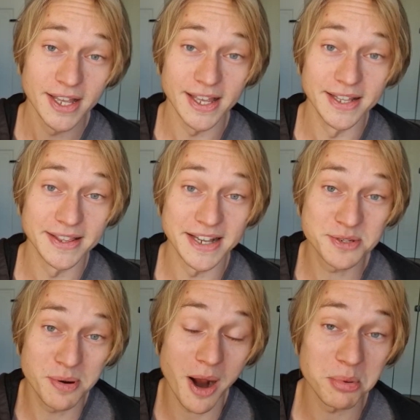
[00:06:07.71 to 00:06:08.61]
and
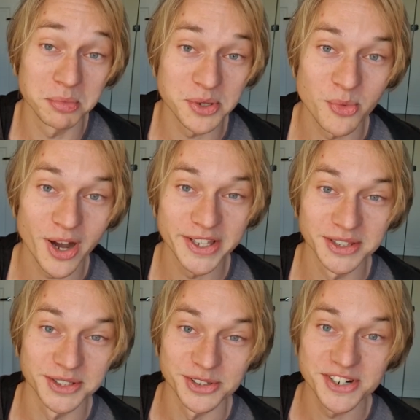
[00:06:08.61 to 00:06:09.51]
that's probably why he
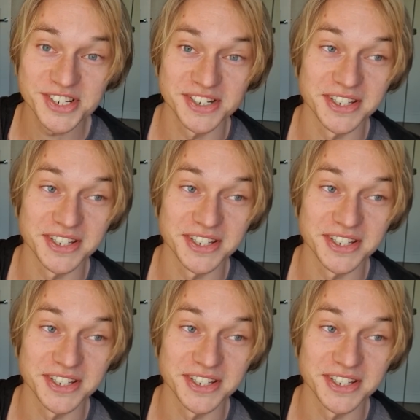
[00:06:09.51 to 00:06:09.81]
learned Russian.